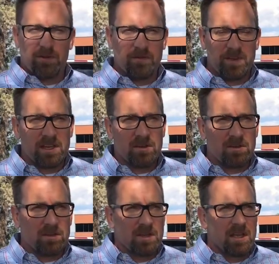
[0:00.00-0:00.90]
for a
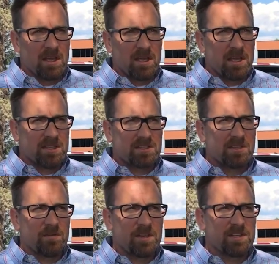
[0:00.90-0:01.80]
vehicle, it's
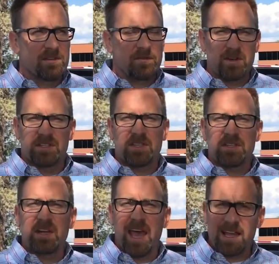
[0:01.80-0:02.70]
sufficient for us
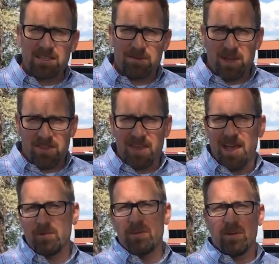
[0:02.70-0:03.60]
just to estimate
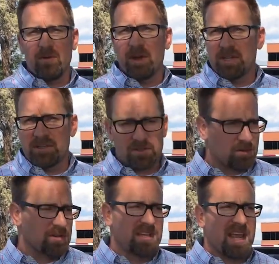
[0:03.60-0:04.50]
that with
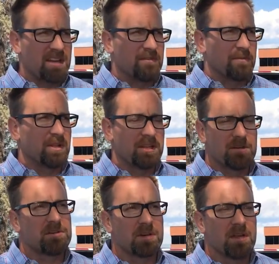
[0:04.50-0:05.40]
equations or data from the
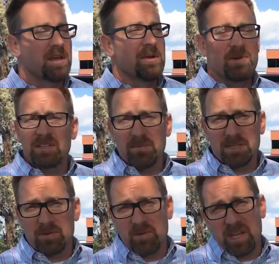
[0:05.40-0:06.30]
literature. But
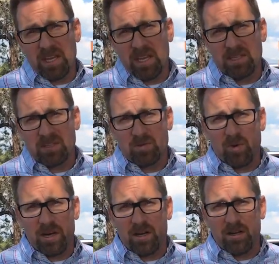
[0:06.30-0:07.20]
sometimes we get
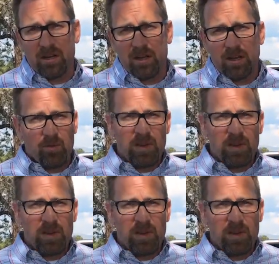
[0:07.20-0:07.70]
cases where